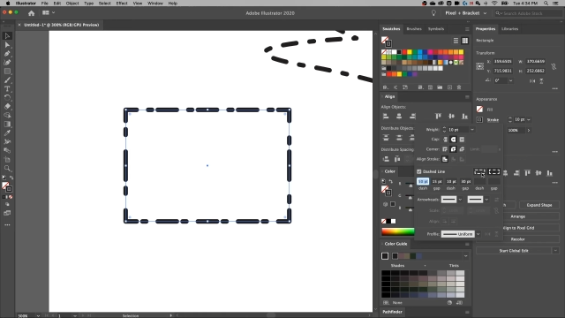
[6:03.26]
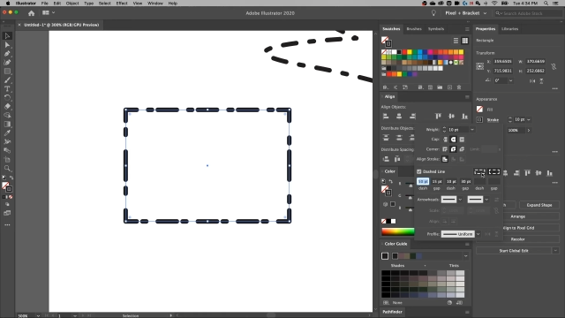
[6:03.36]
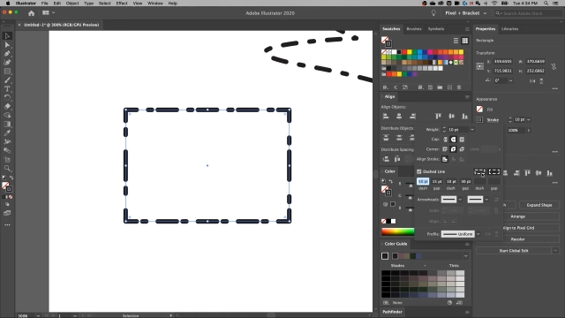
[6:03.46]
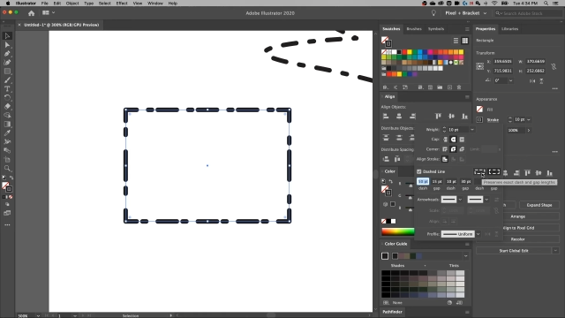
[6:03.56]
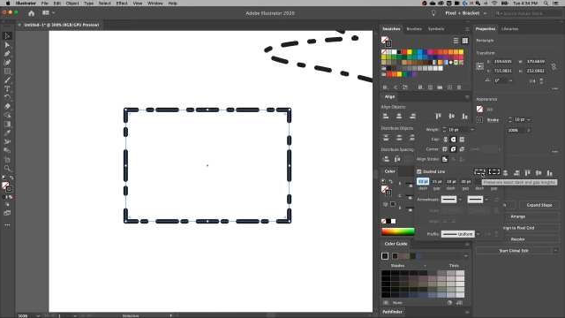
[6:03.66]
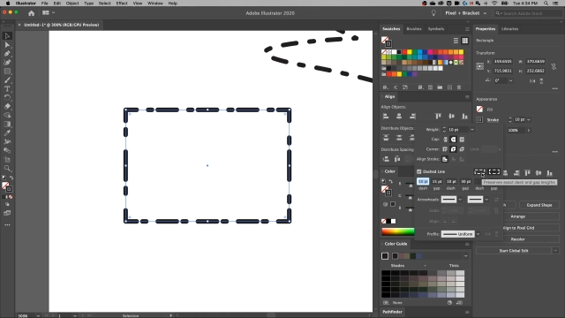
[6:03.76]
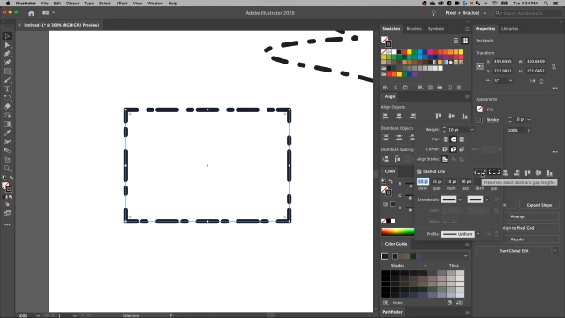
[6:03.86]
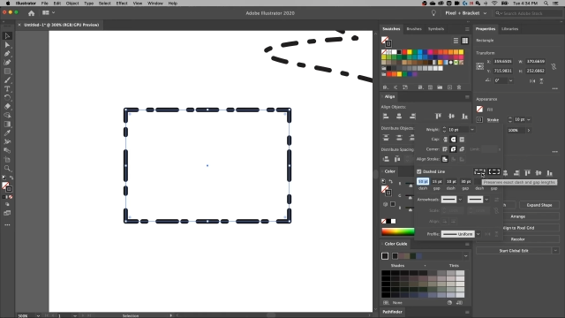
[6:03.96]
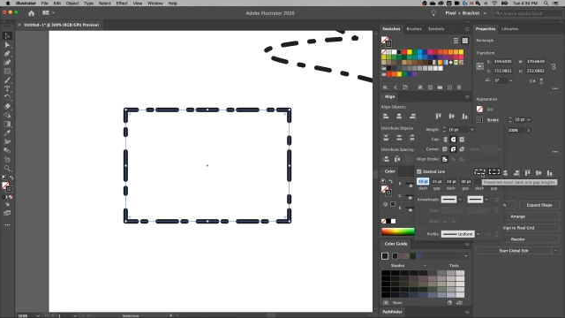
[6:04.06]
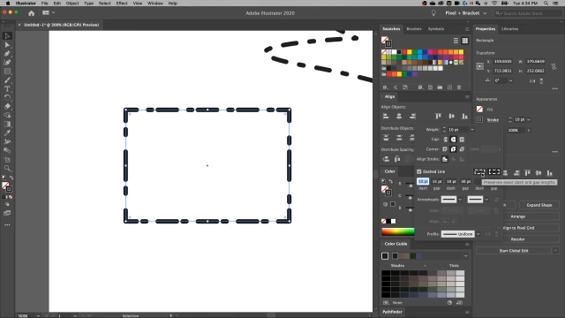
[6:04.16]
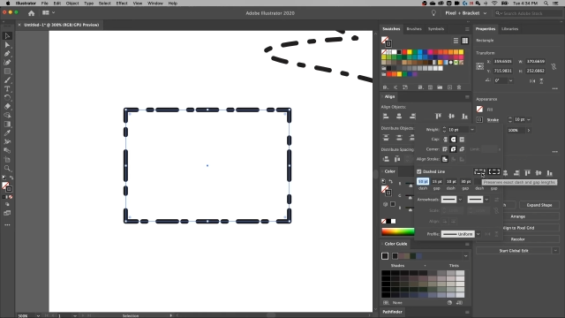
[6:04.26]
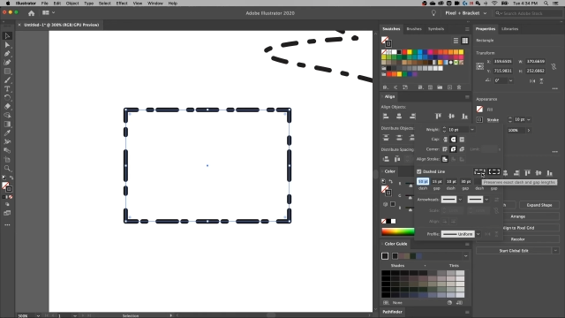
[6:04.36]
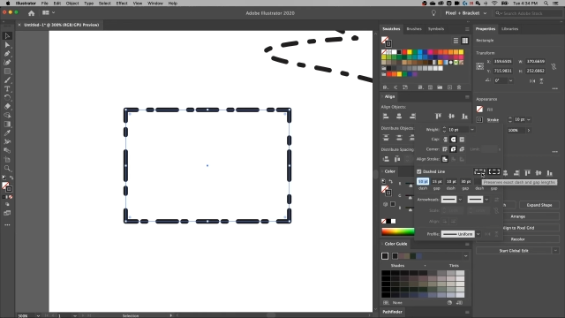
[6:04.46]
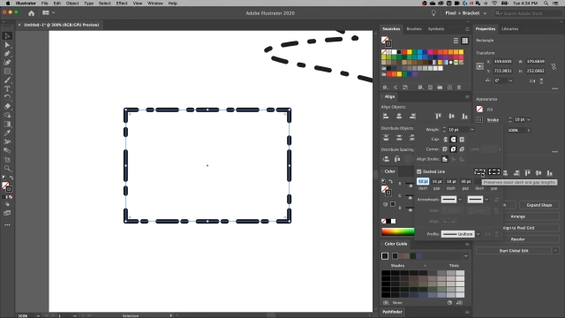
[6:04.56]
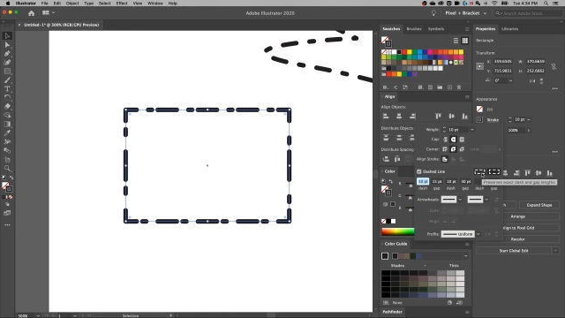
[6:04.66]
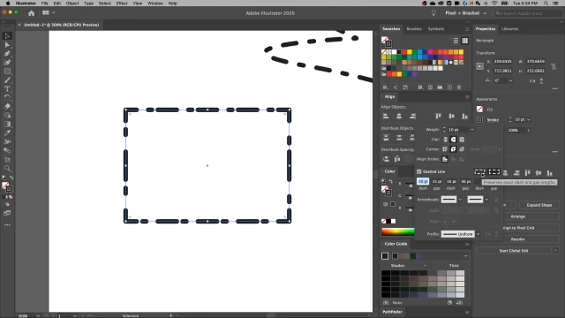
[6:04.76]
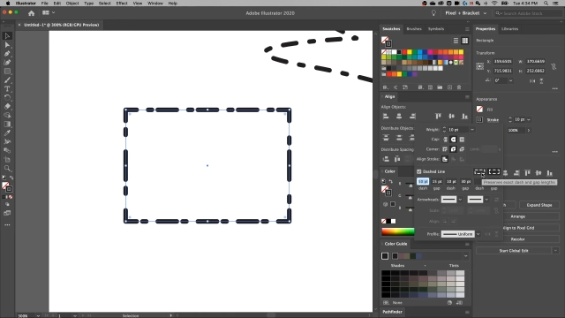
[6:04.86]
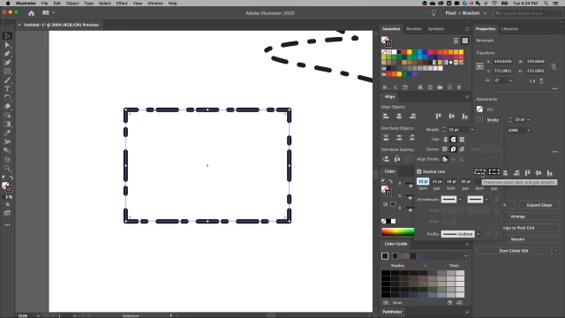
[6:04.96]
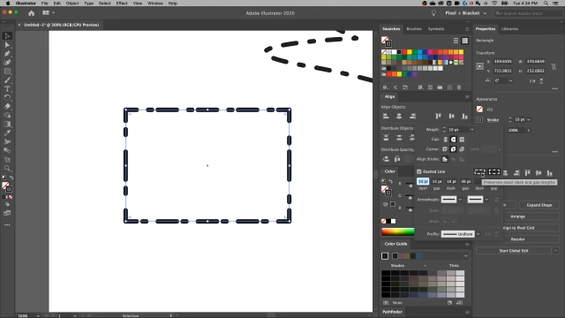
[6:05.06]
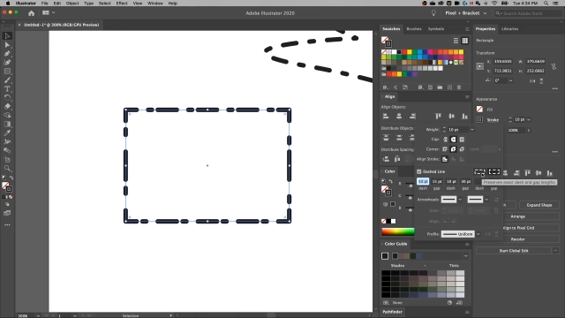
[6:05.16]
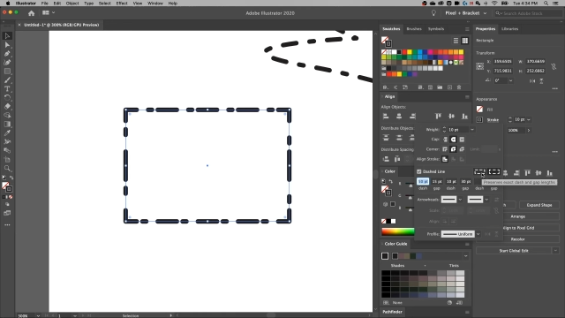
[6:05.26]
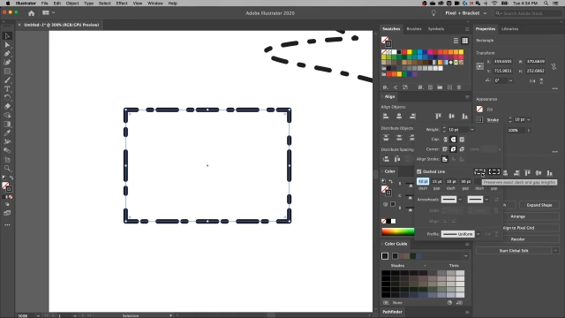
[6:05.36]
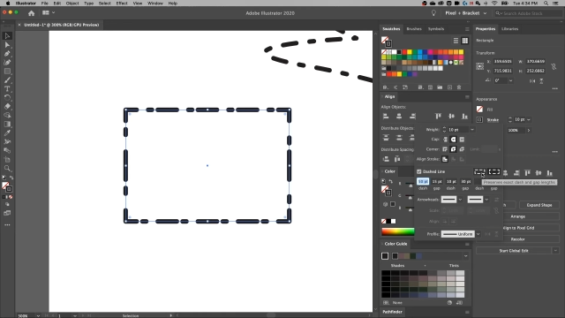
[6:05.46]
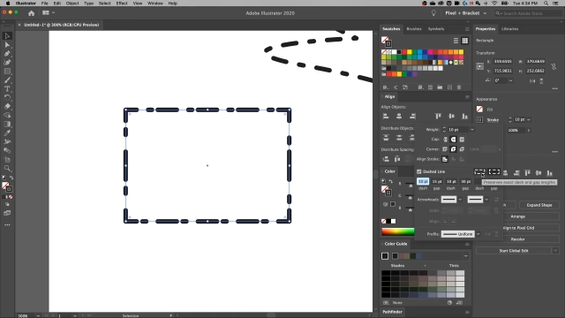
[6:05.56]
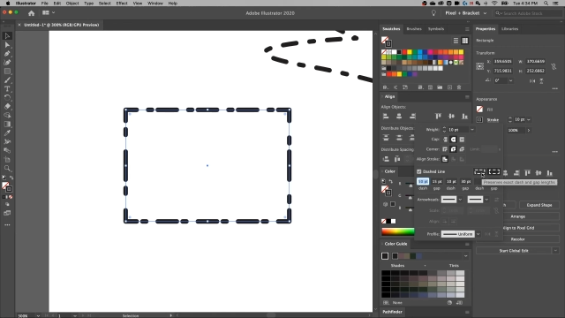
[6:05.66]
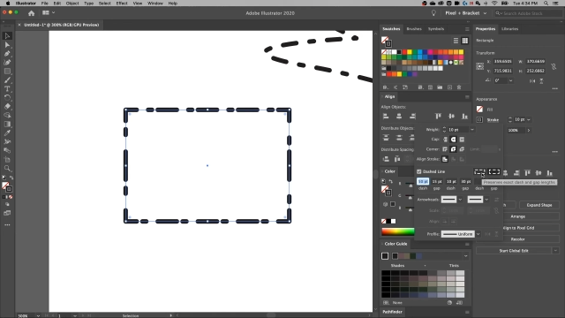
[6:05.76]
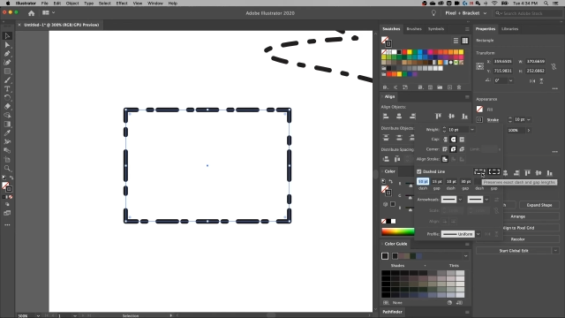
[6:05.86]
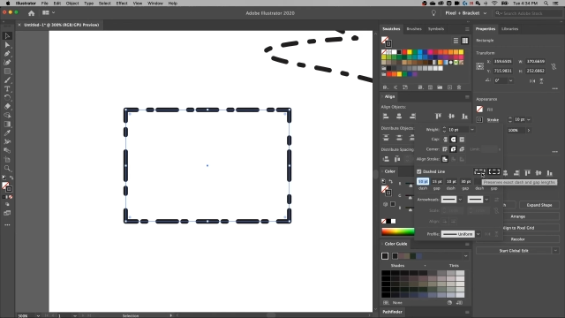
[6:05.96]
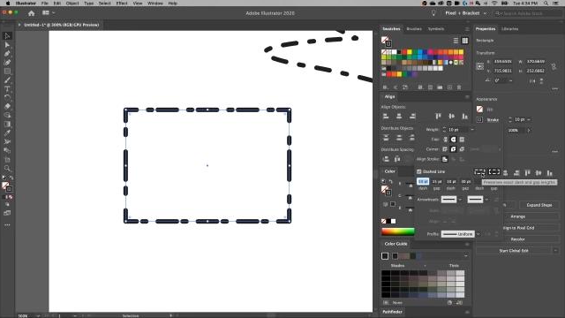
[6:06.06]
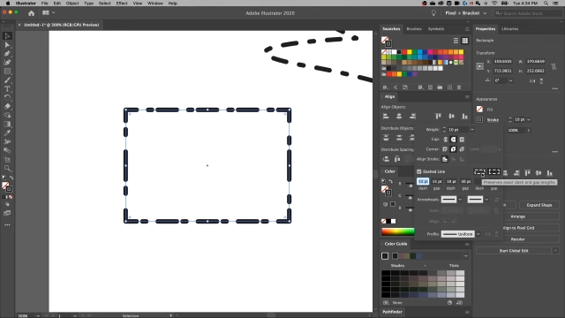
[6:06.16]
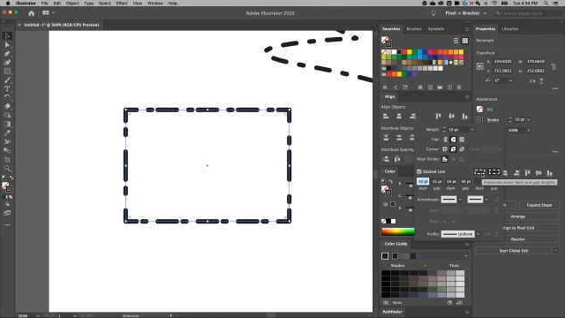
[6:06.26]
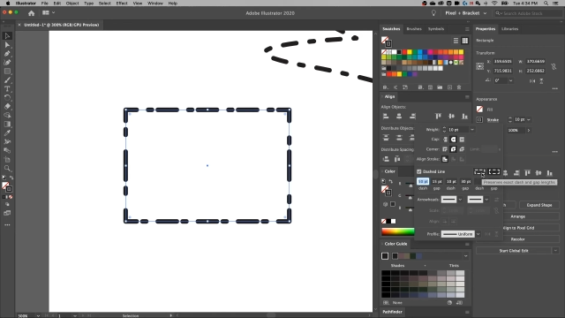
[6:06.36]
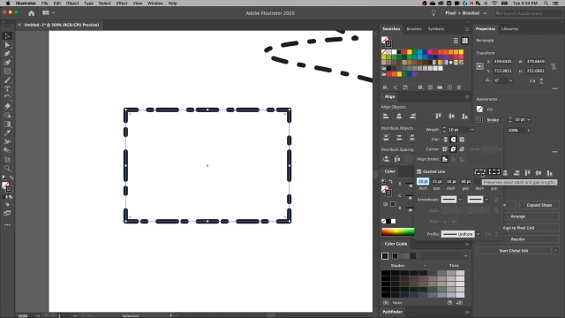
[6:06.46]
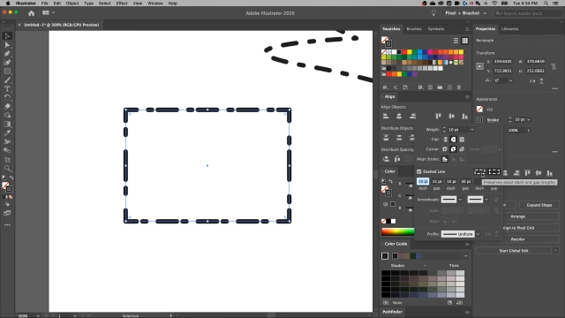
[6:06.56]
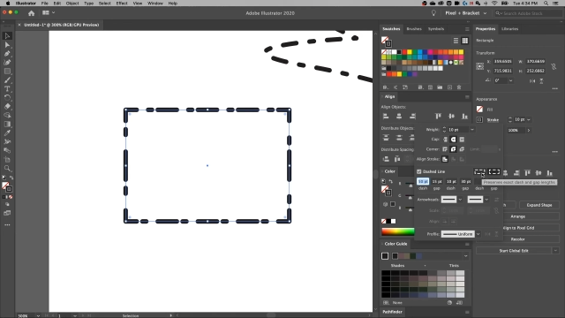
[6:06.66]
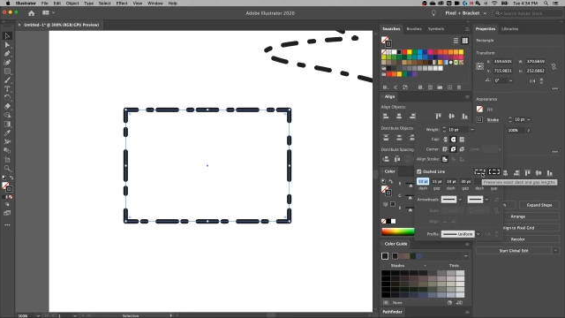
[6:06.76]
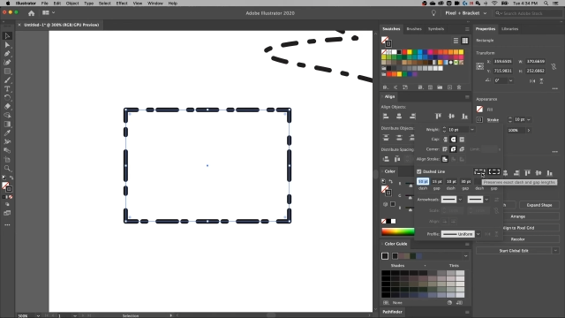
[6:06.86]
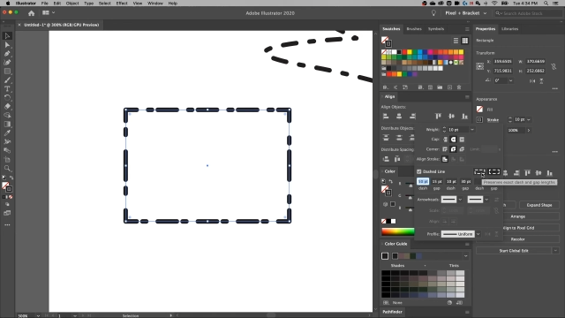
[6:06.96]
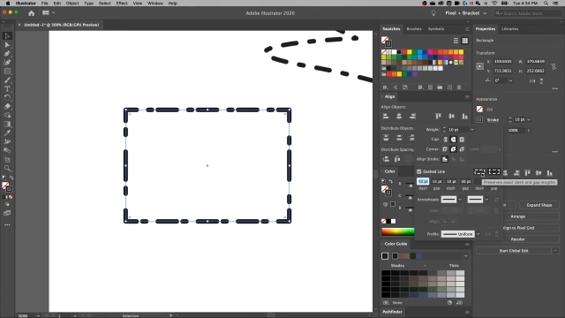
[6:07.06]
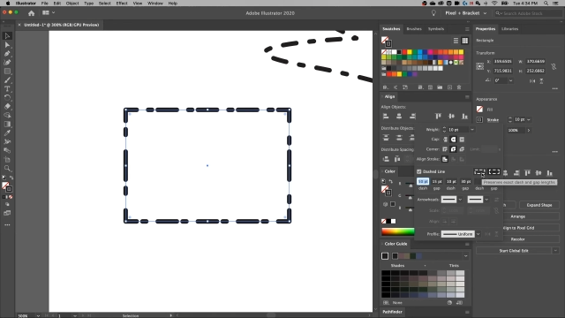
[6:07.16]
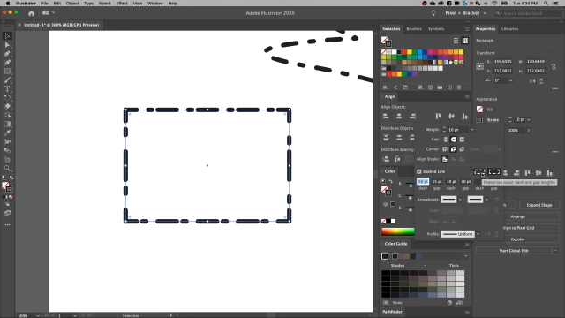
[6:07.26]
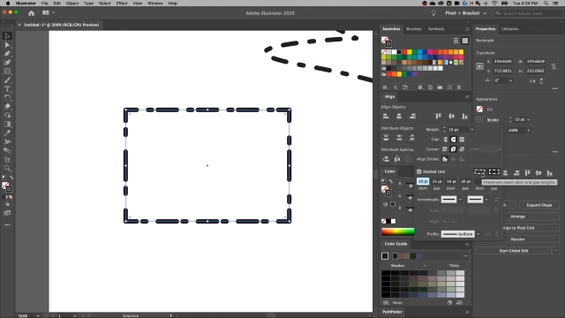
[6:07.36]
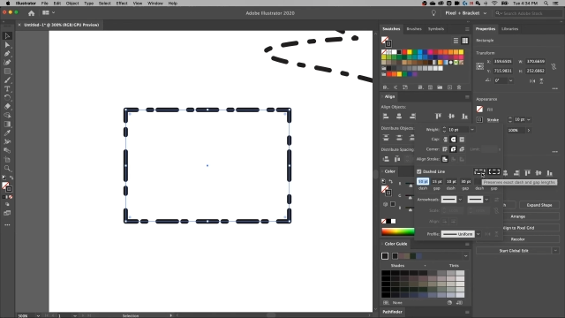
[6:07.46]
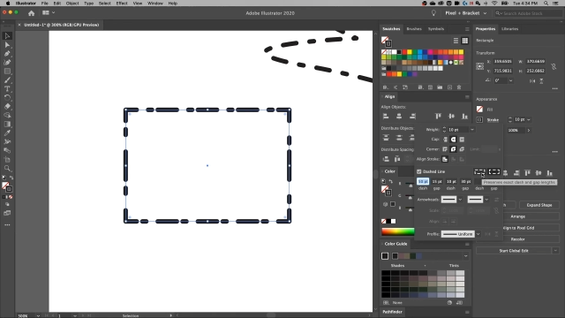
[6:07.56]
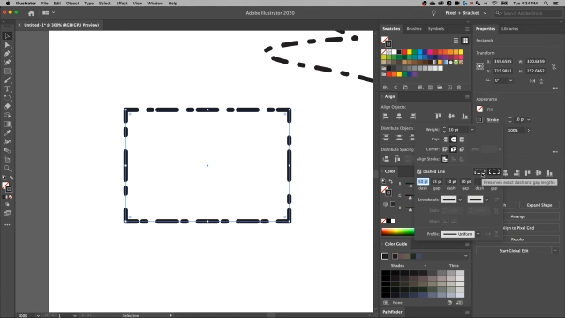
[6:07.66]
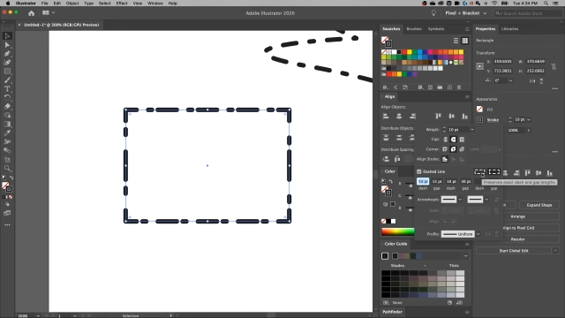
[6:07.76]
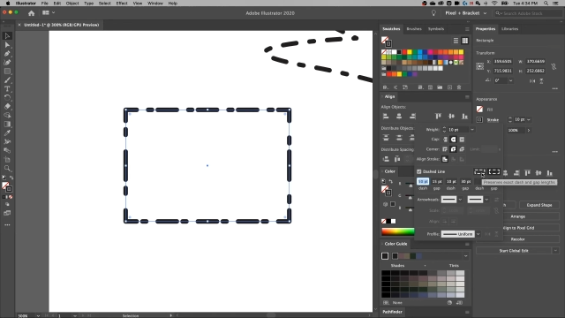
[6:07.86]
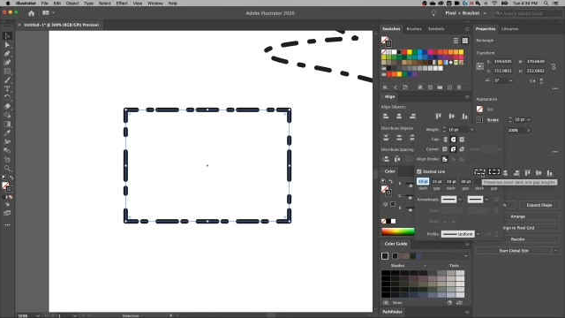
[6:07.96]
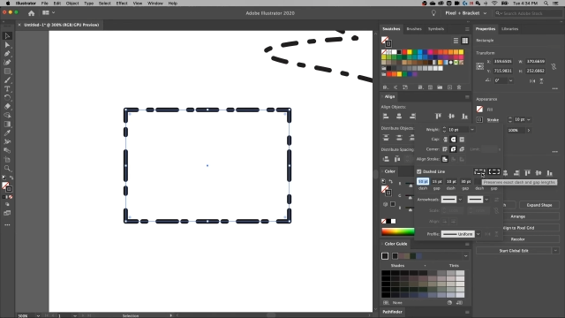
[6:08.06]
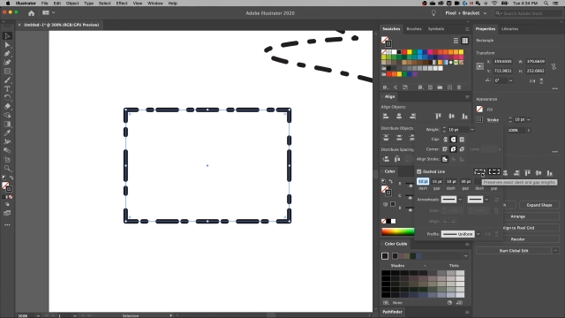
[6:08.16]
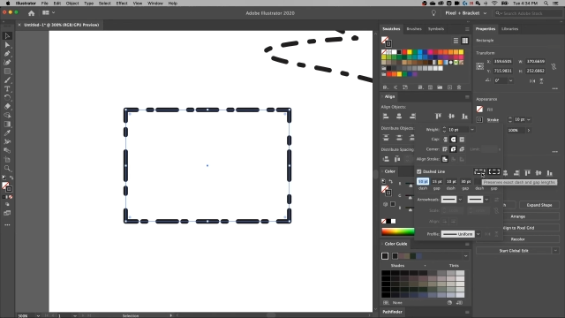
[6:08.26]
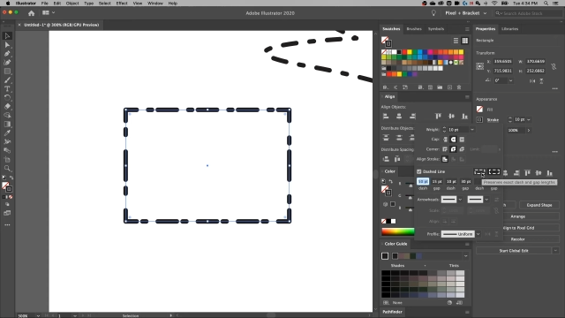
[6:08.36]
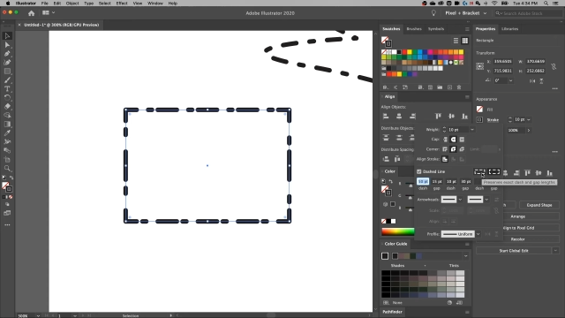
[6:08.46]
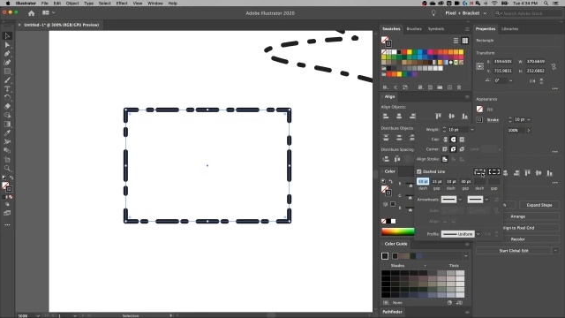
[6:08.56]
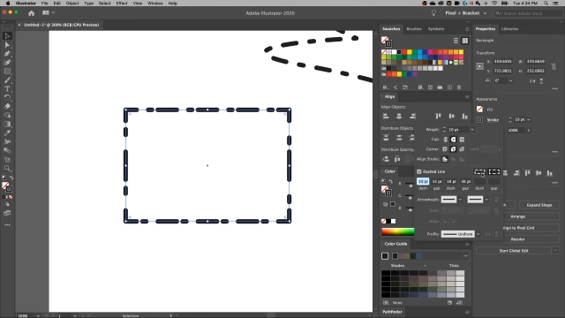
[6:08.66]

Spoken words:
Nobody's mouth can be seen.